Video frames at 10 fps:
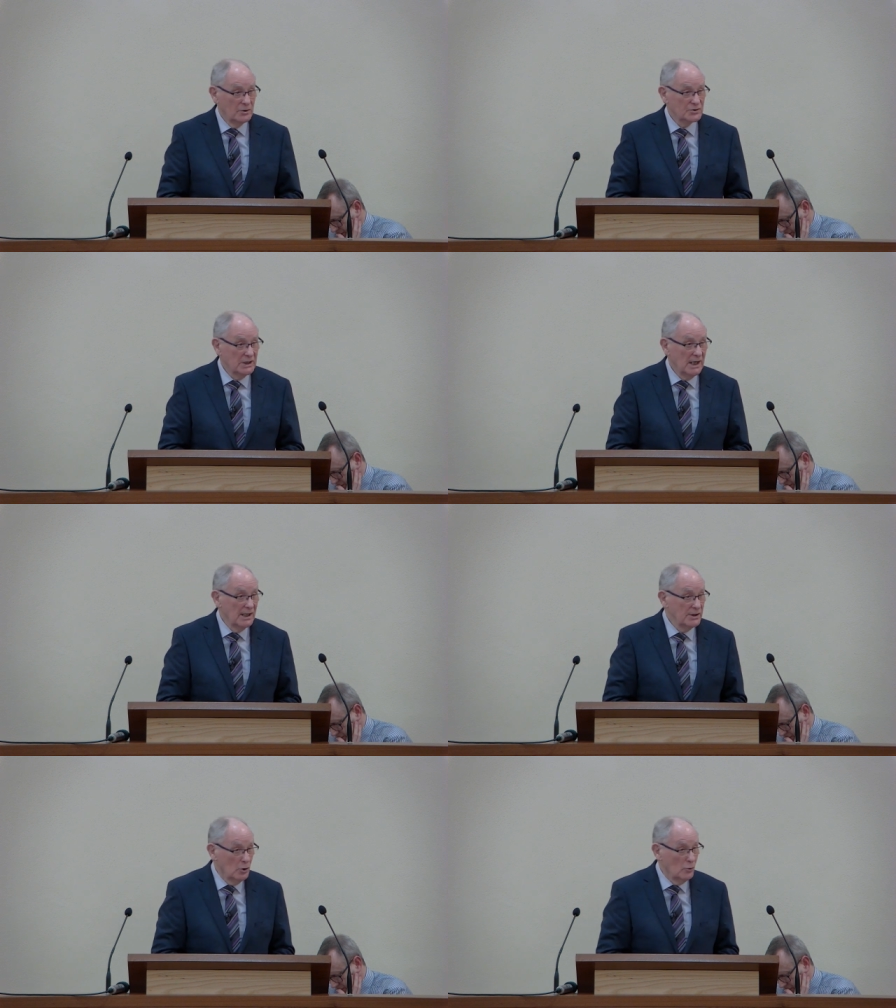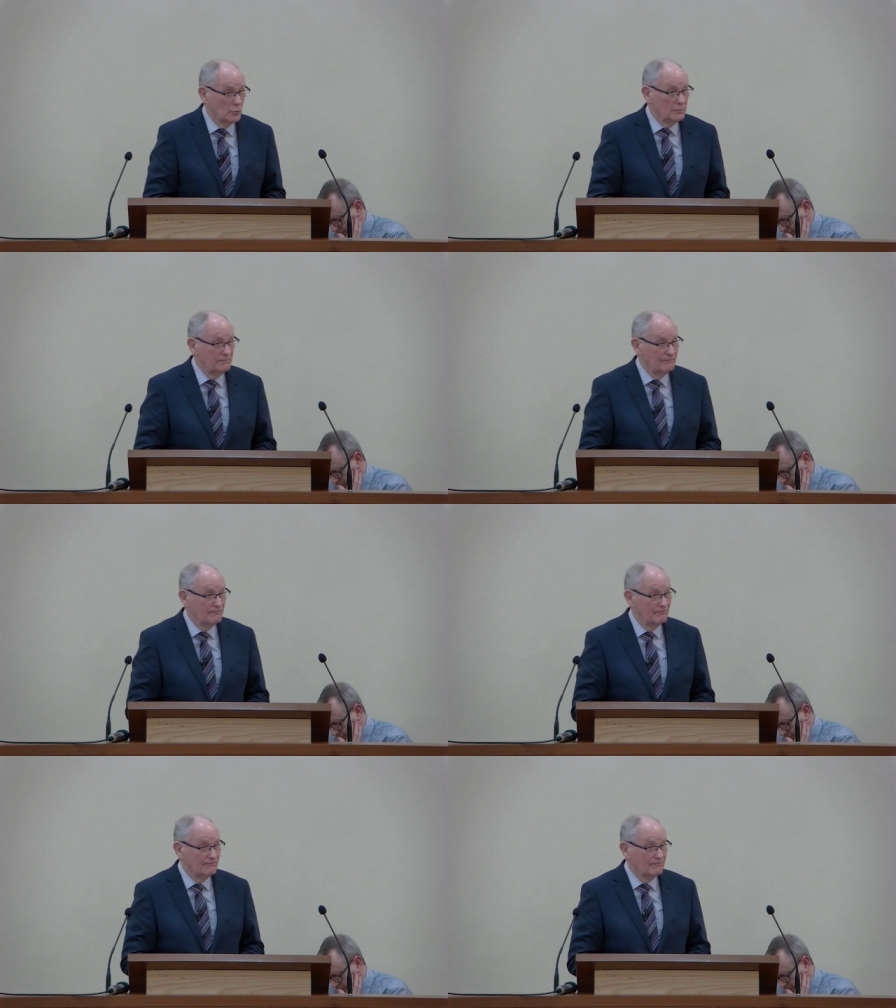You say, I know.
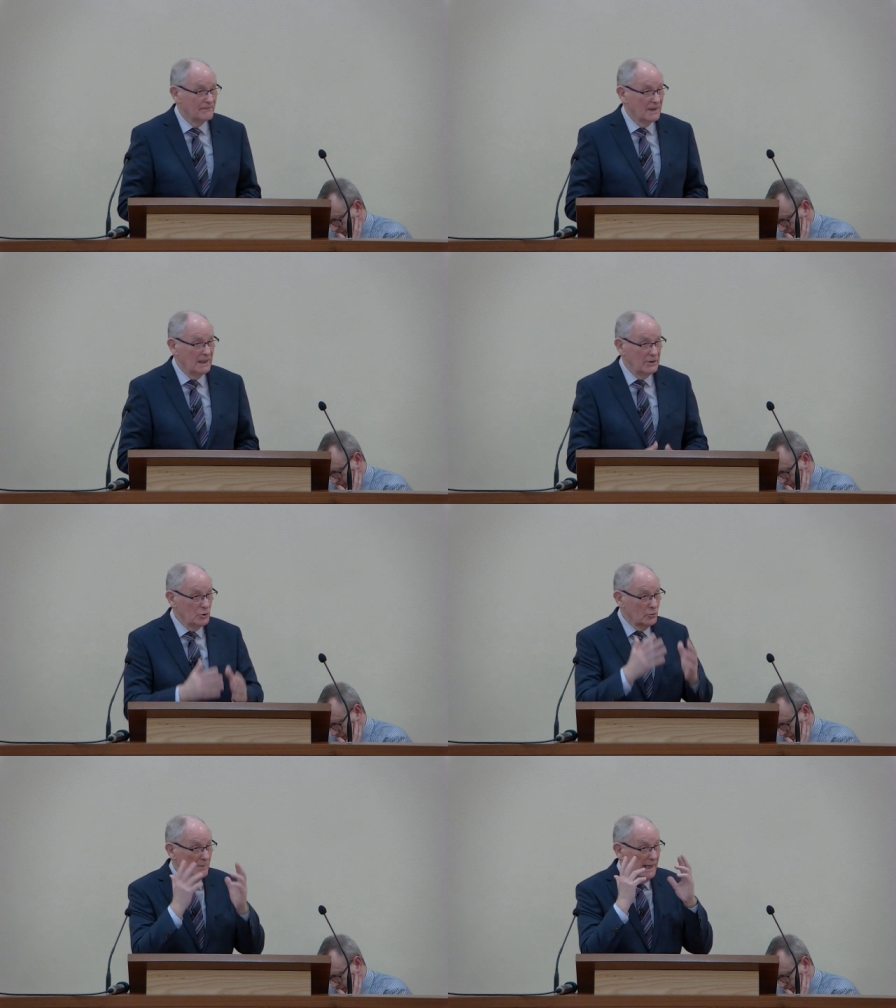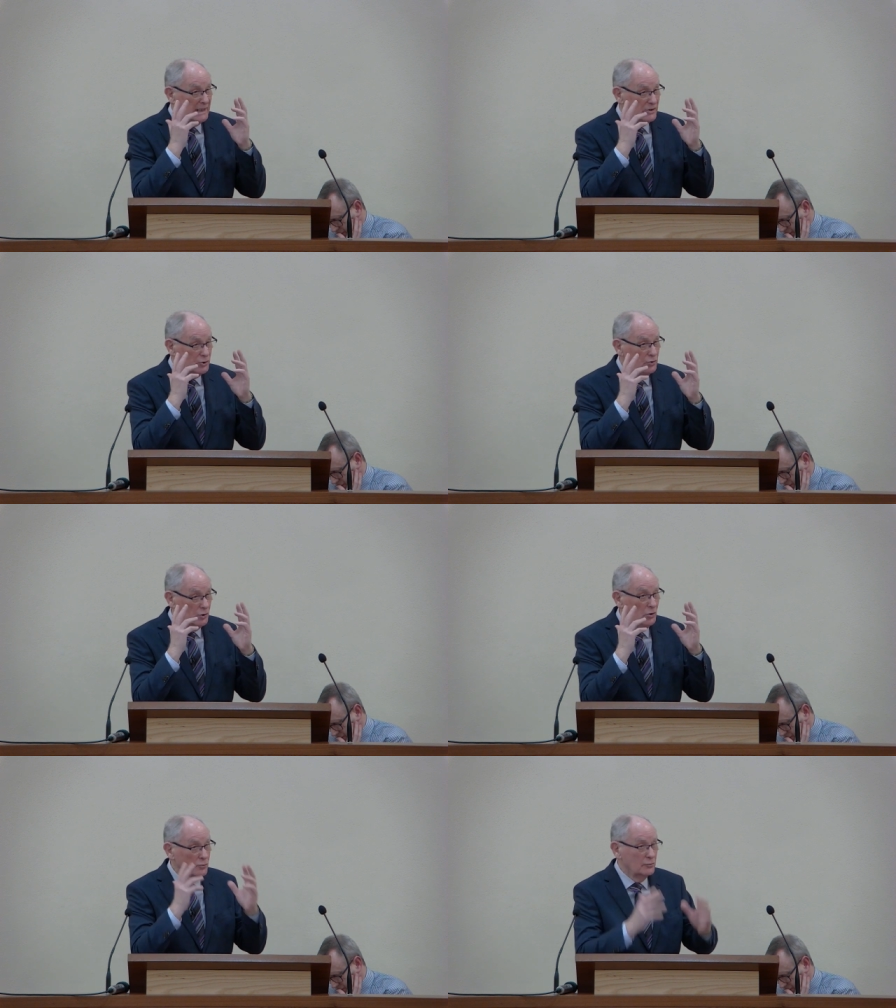In your mind, you
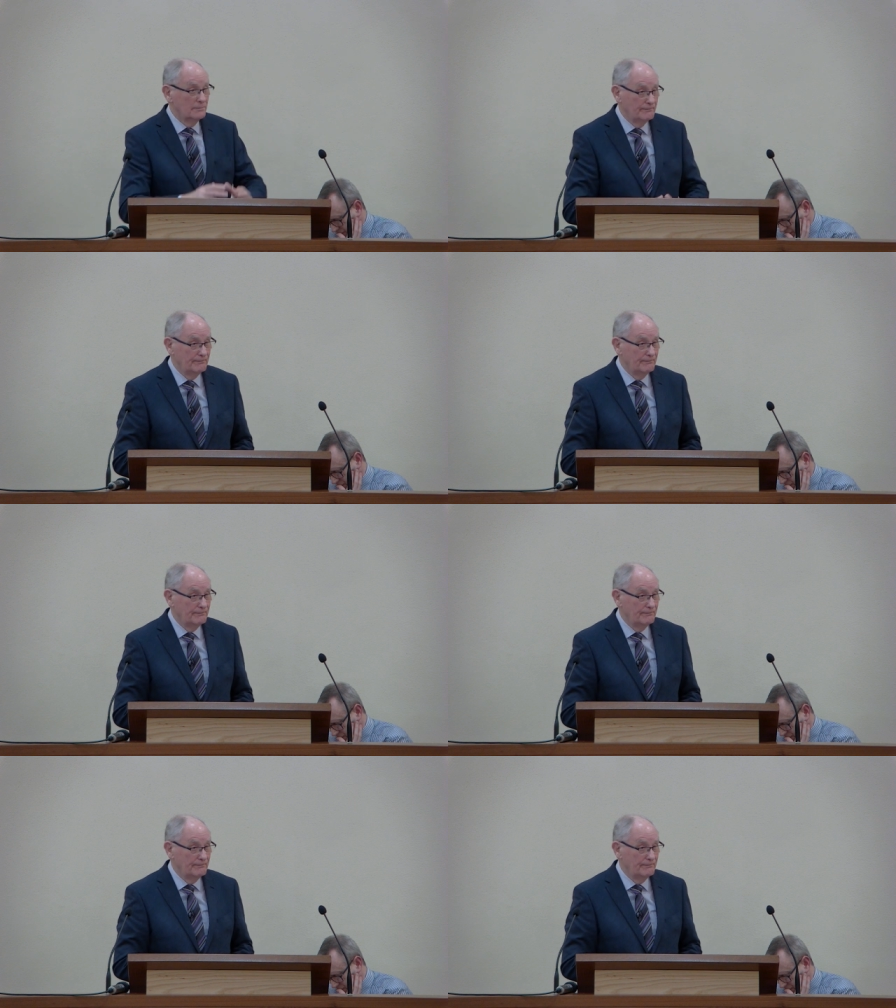know.